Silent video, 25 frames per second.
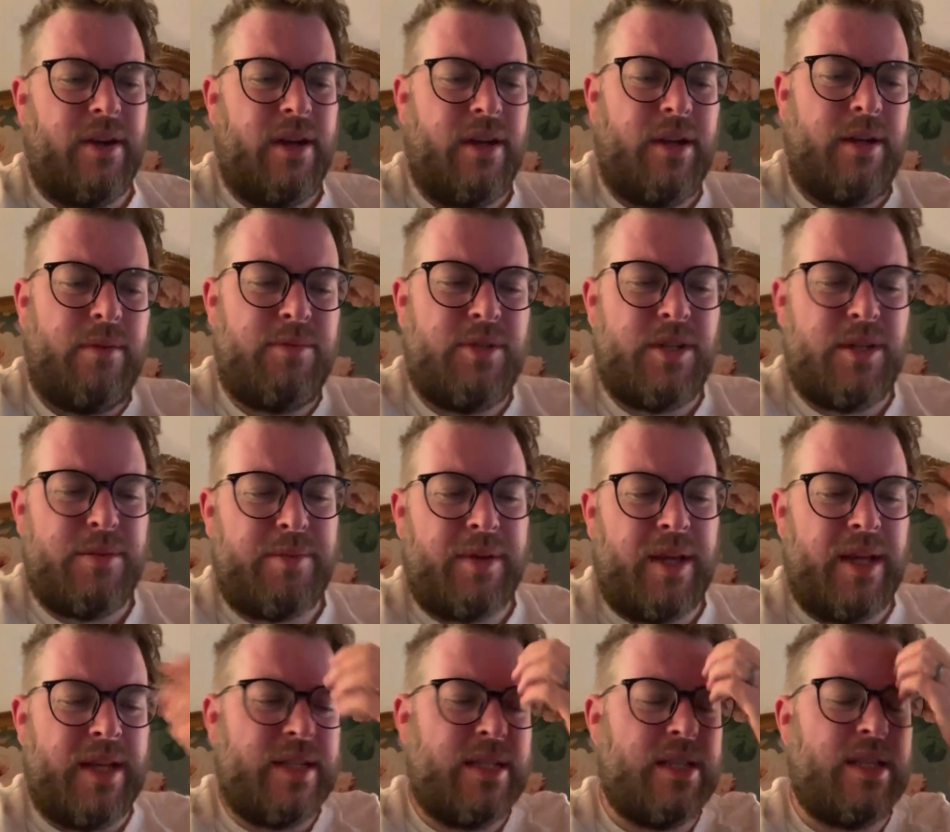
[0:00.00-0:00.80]
And I'm just
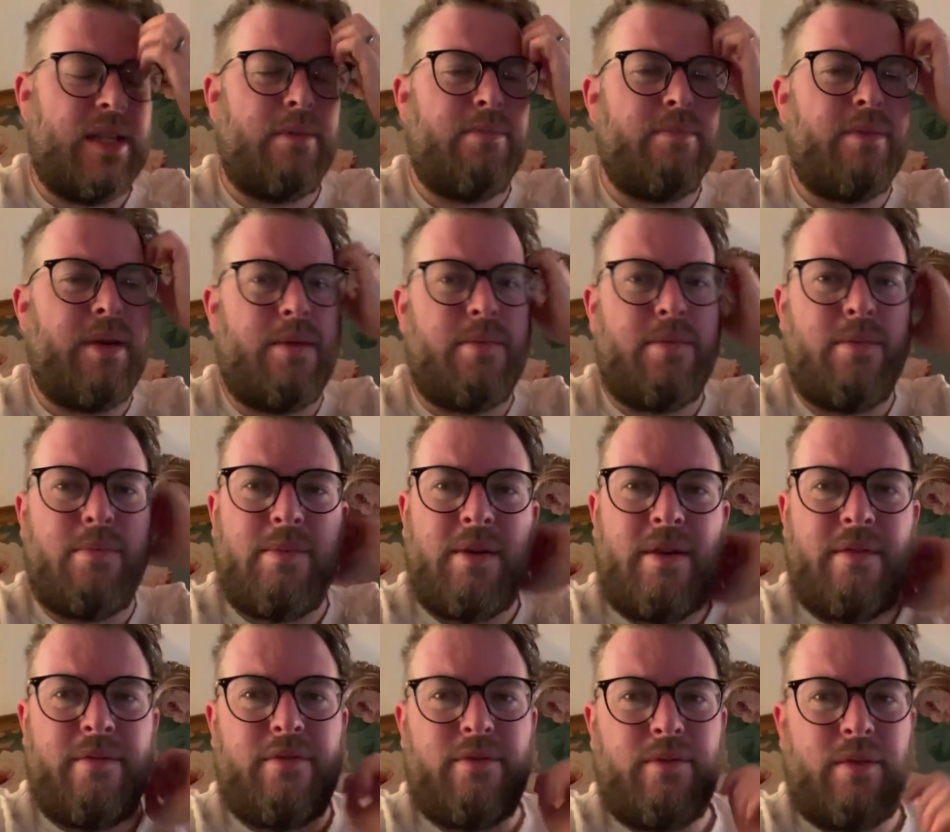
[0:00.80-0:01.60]
beginning to think maybe
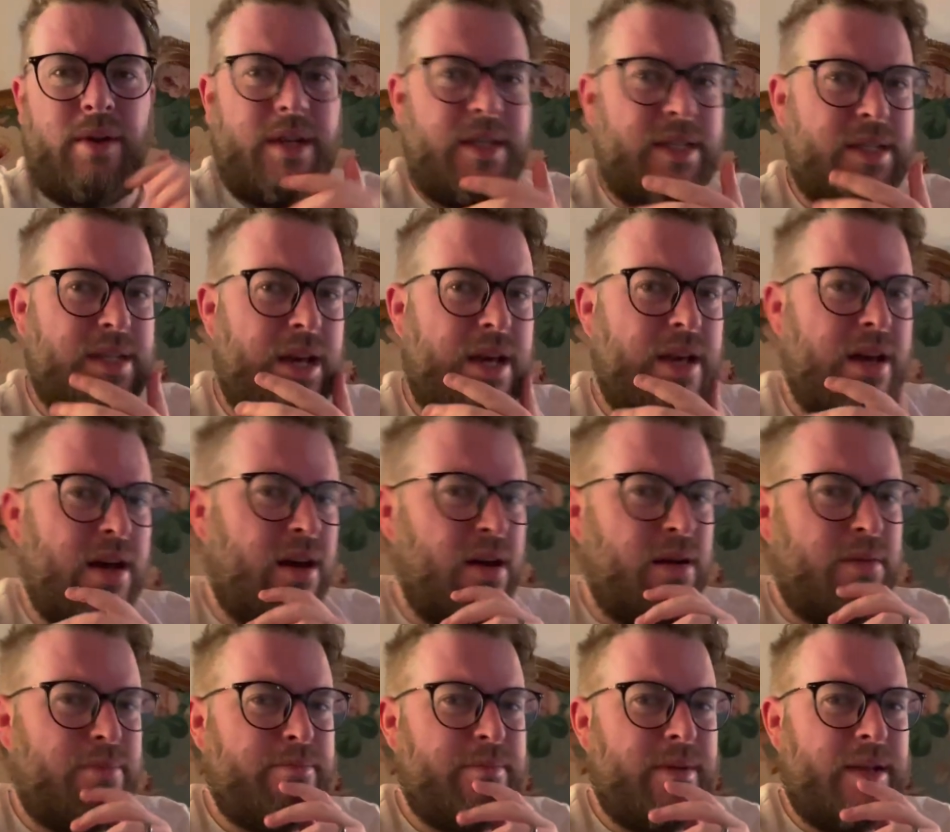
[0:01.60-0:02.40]
me and Ferrante
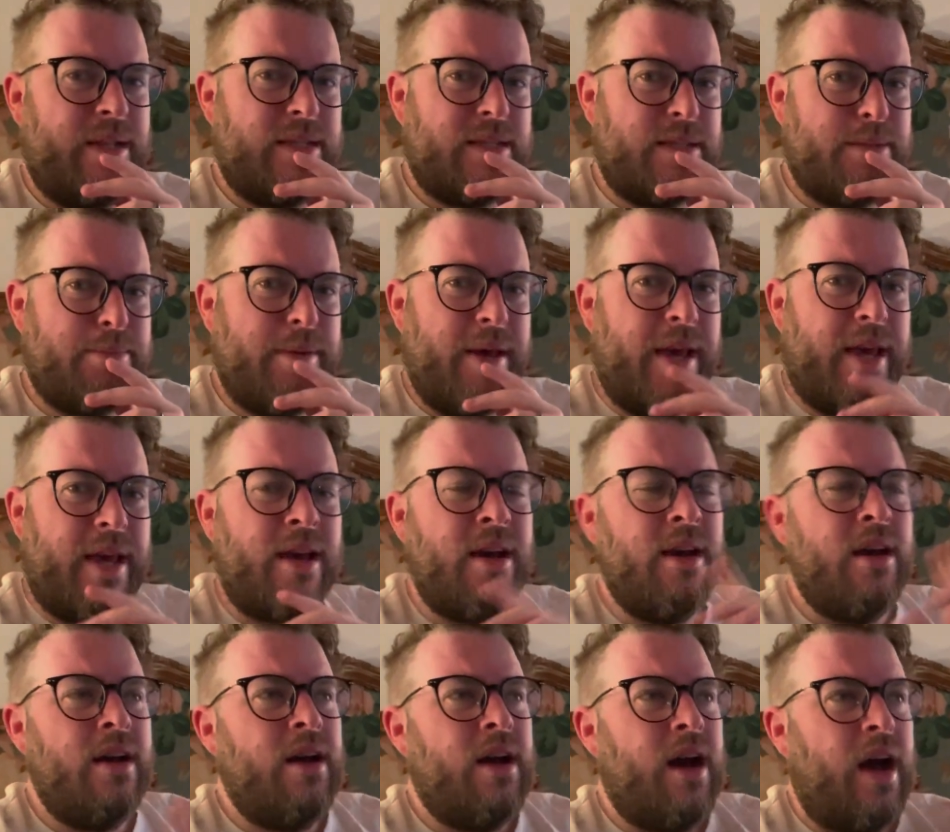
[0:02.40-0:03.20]
aren't meant to be.
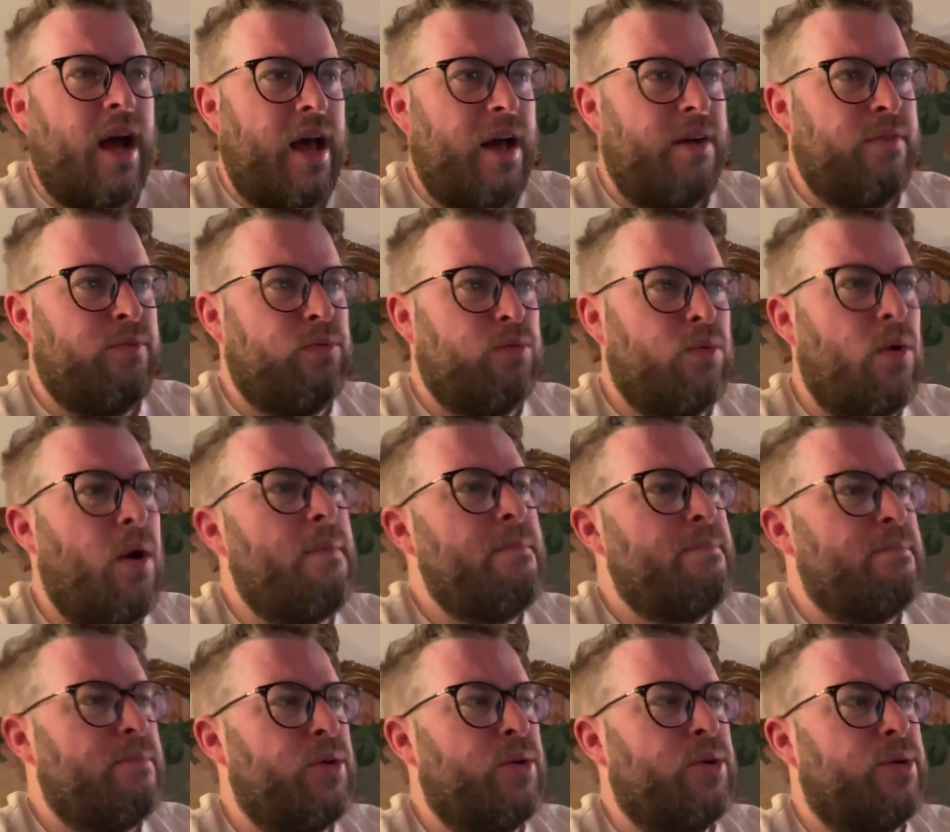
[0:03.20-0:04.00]
I have
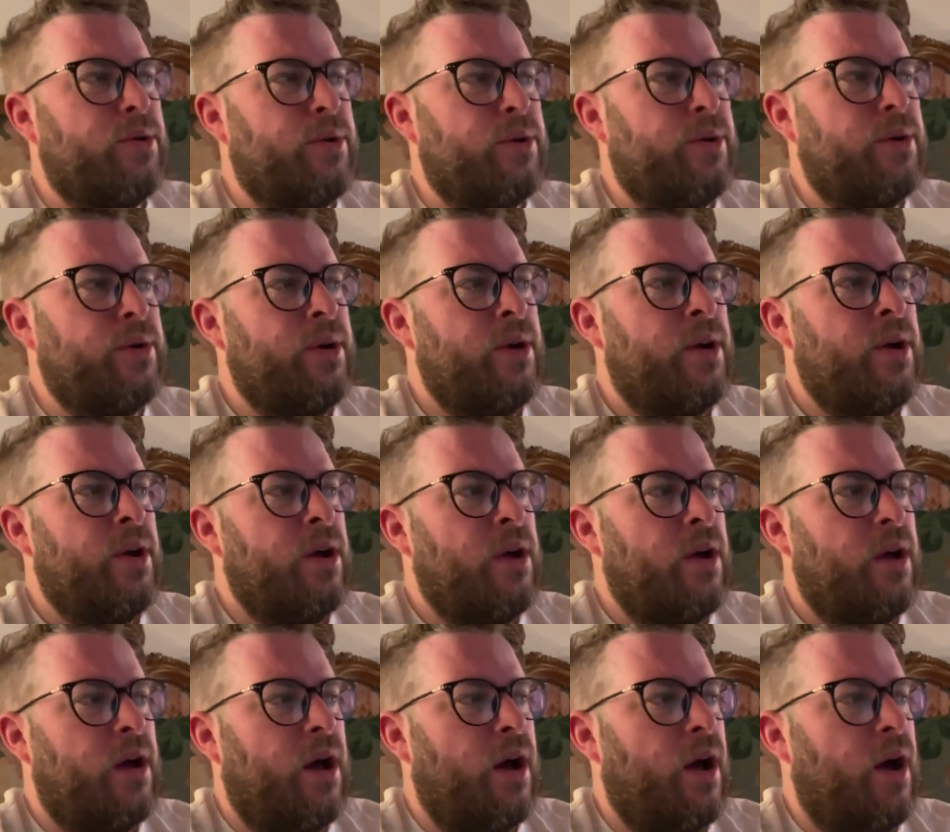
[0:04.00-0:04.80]
one more
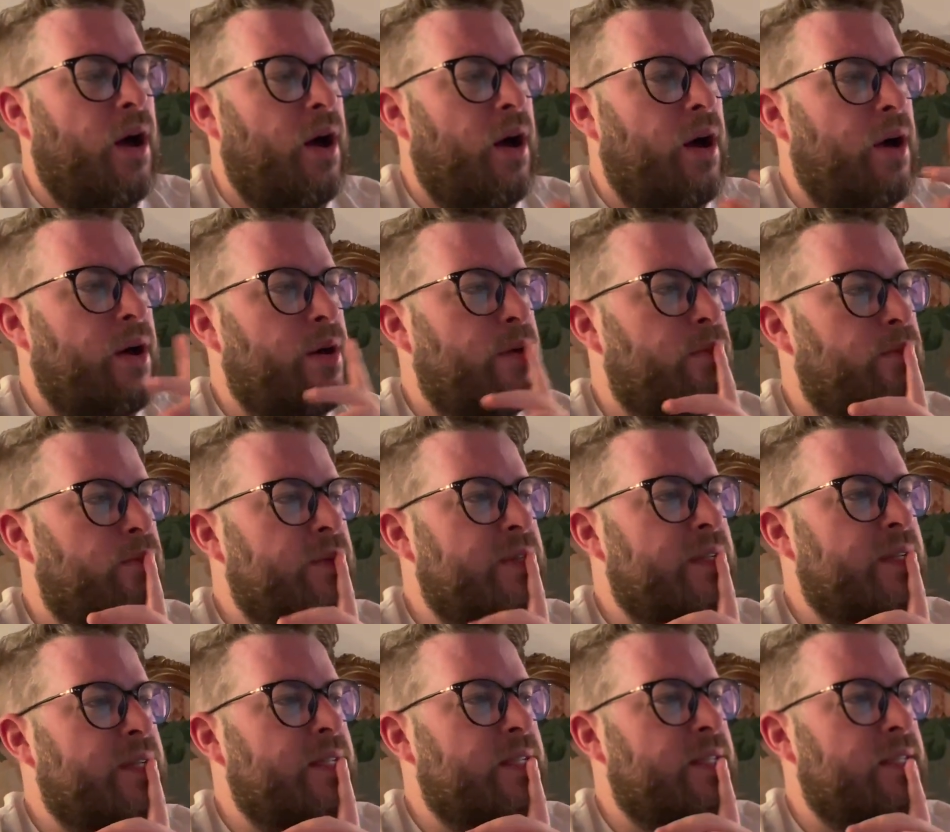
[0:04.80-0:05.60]
at home,
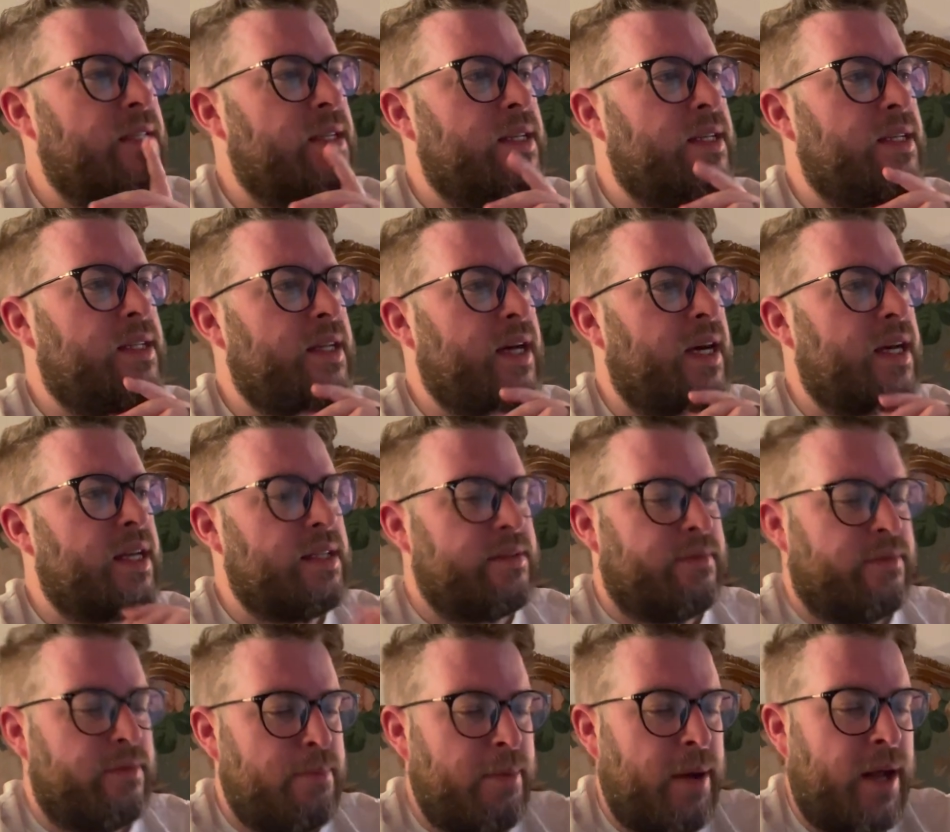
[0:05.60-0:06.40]
which is The Days
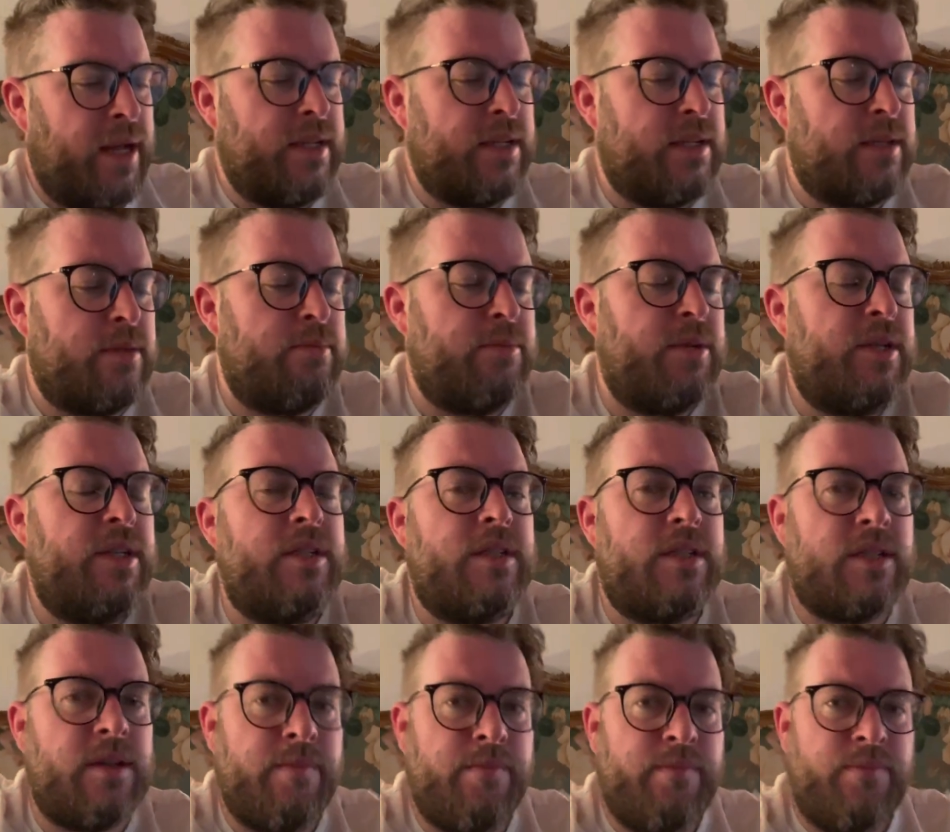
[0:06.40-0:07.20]
of
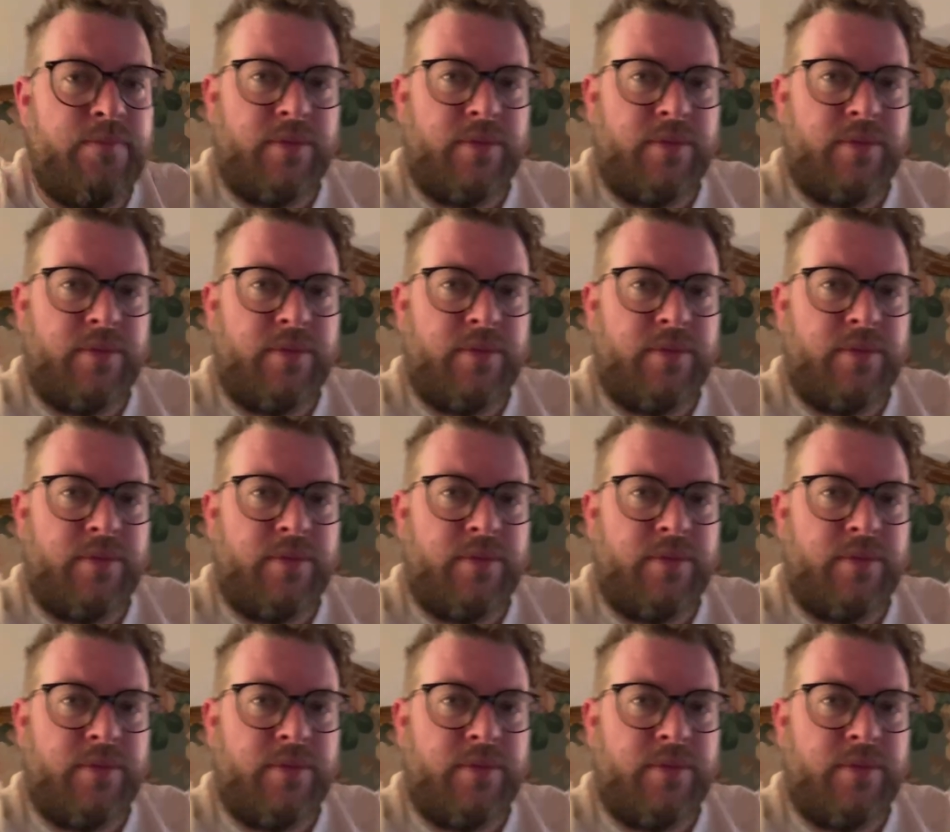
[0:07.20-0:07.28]
Abandonment.